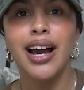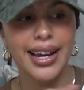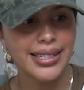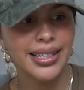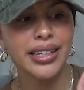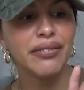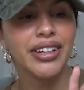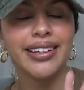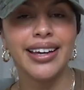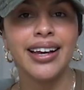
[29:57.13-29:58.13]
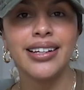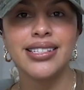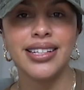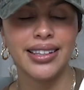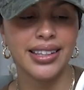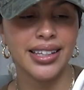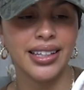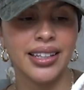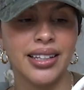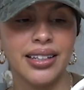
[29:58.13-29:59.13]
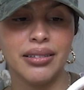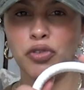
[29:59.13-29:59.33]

I didn't even get the